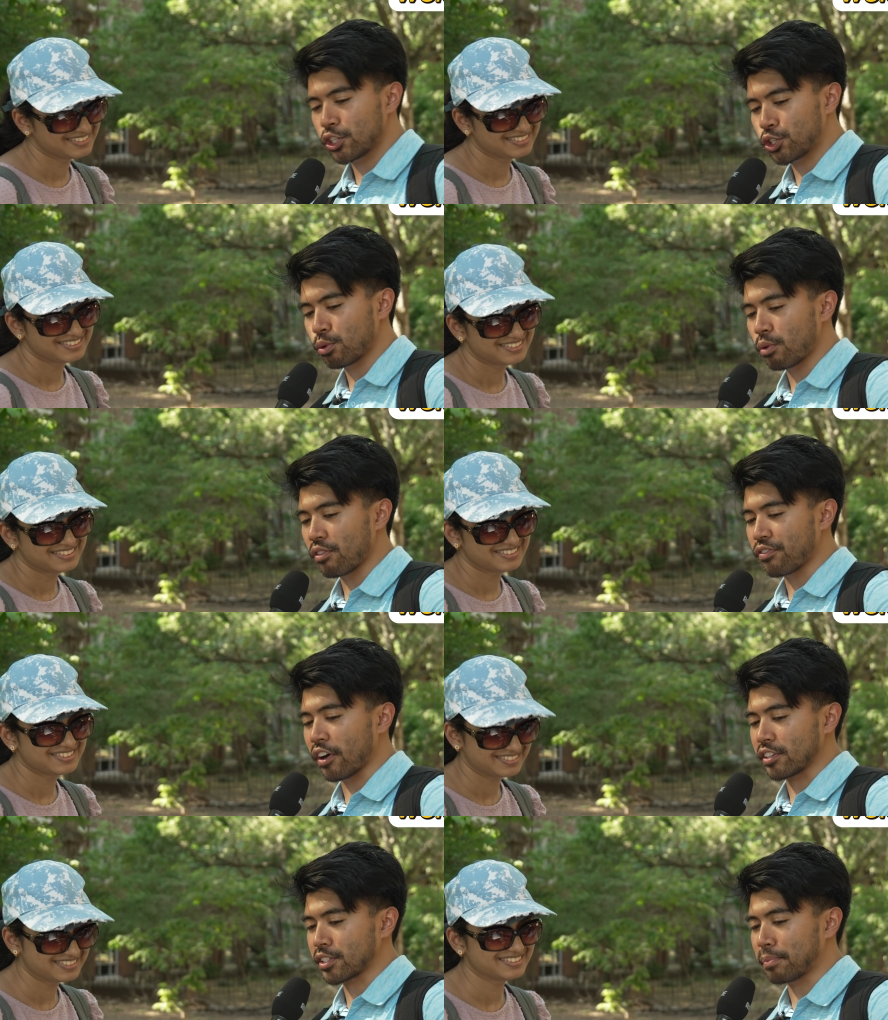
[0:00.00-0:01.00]
Speaker 1: True or
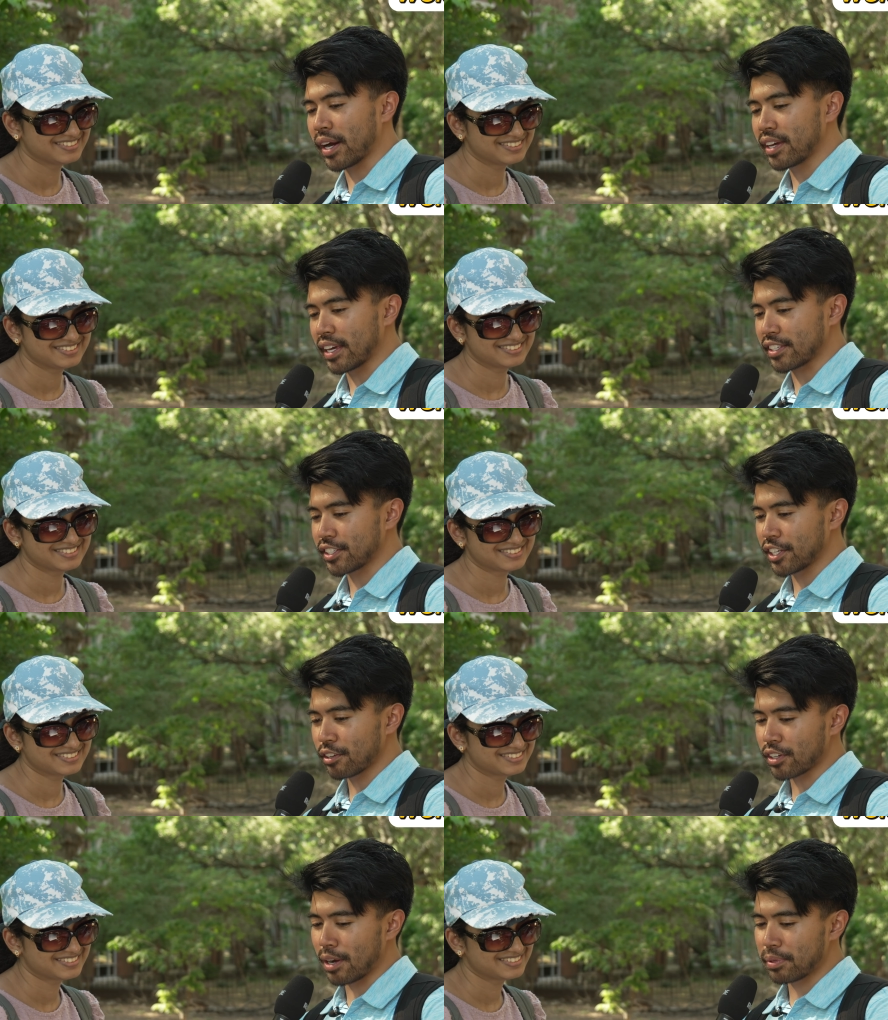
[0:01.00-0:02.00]
false? Buying a
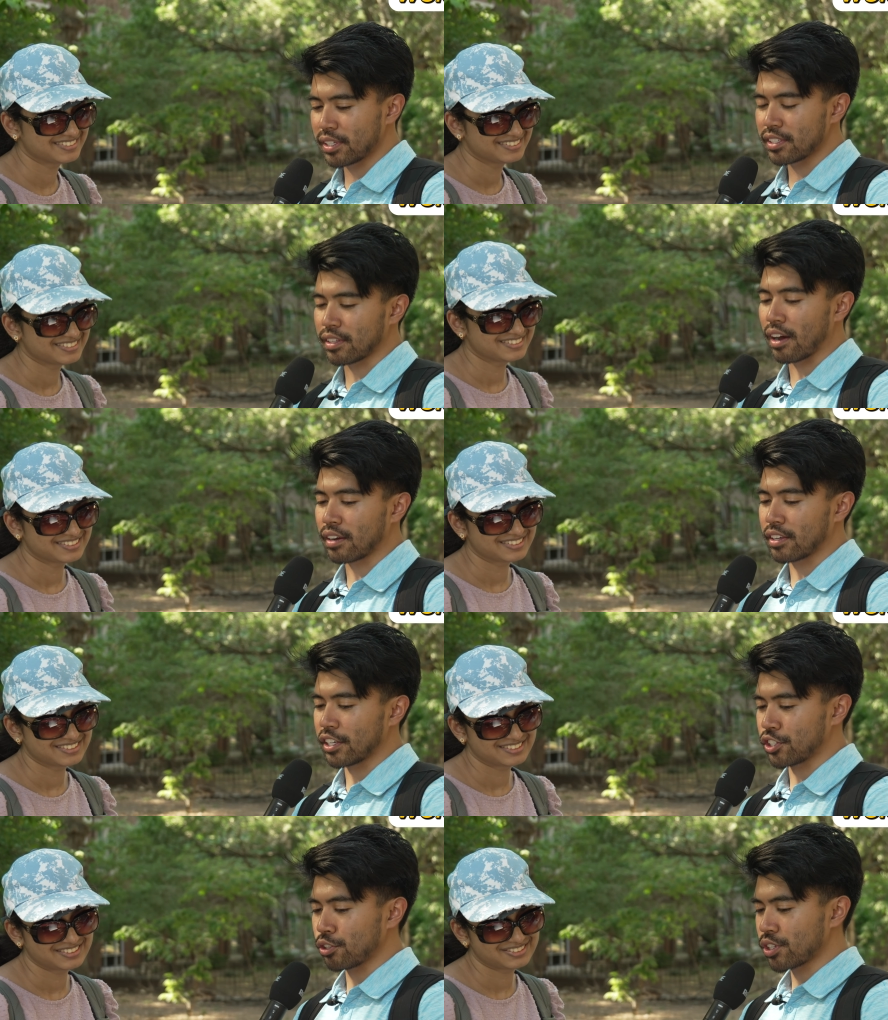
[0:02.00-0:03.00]
single company stock
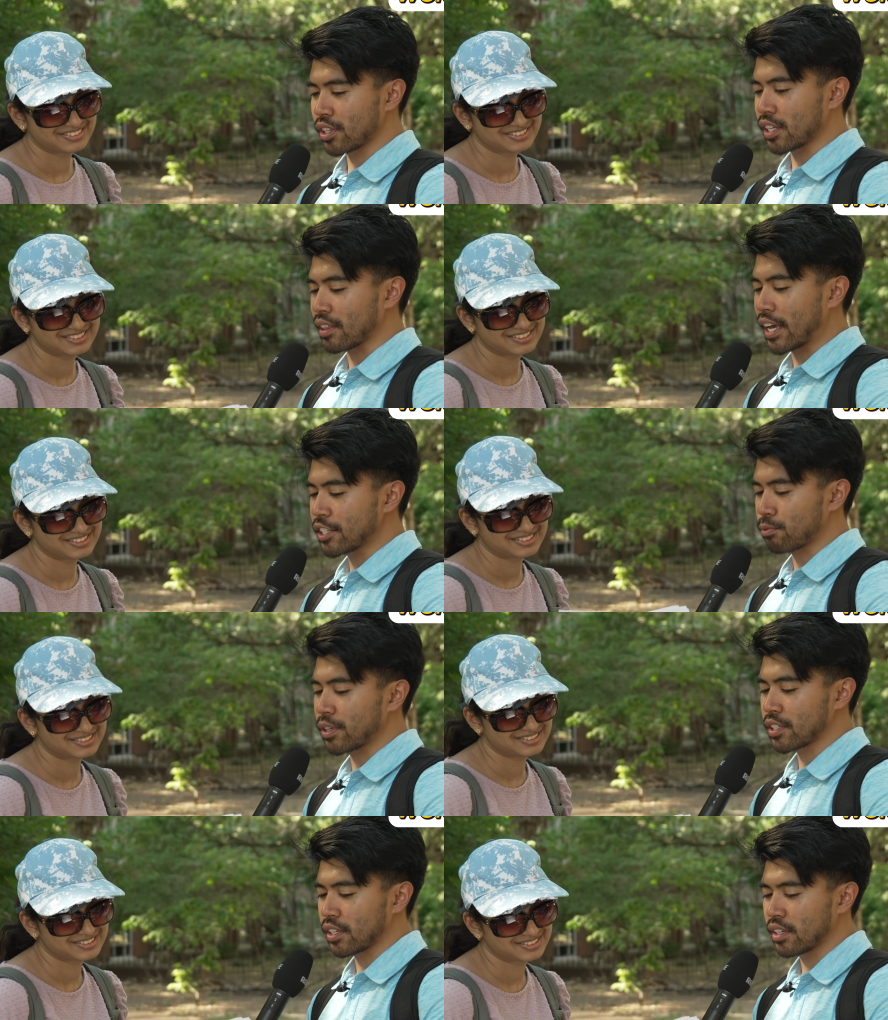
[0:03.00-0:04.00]
is usually less
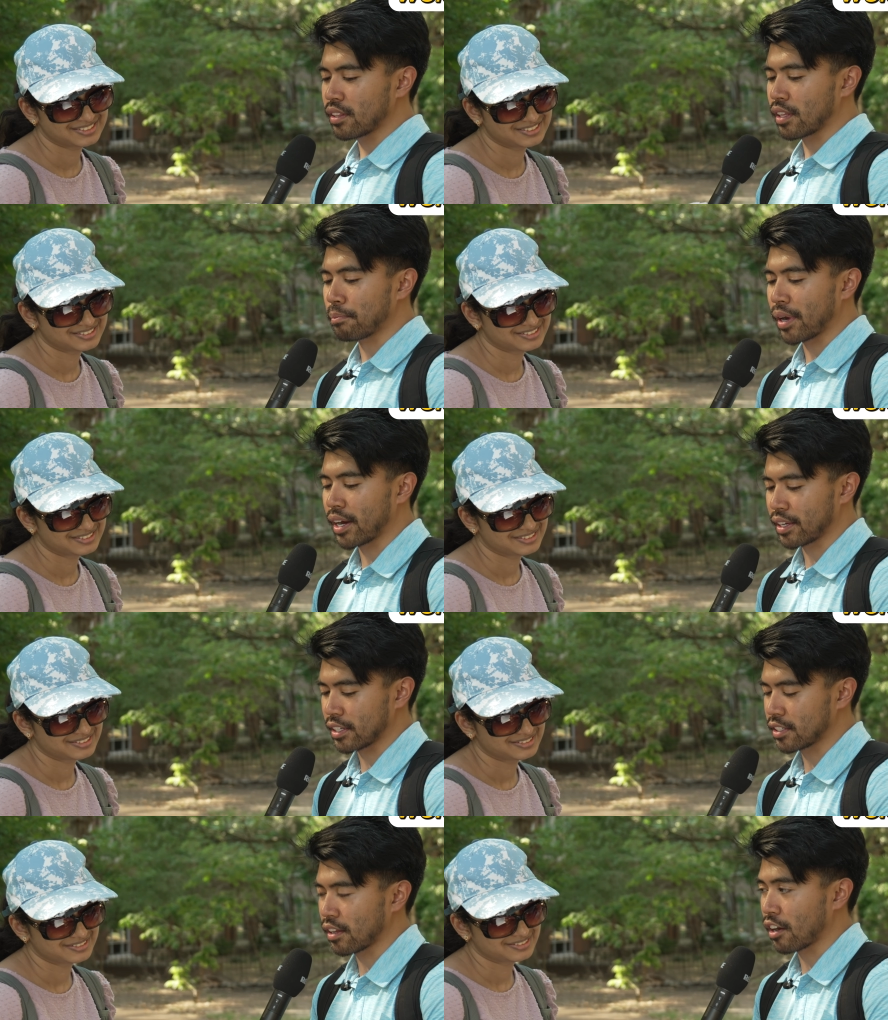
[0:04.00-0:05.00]
risky than buying a
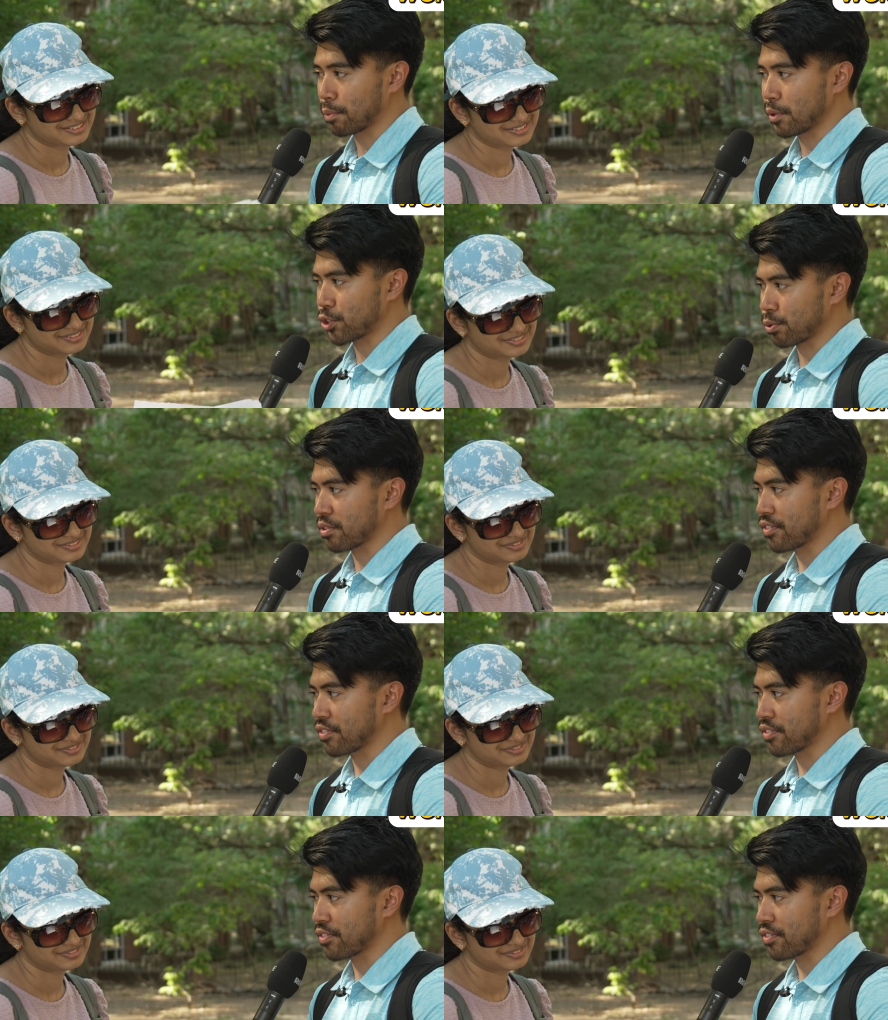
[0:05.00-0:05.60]
stock mutual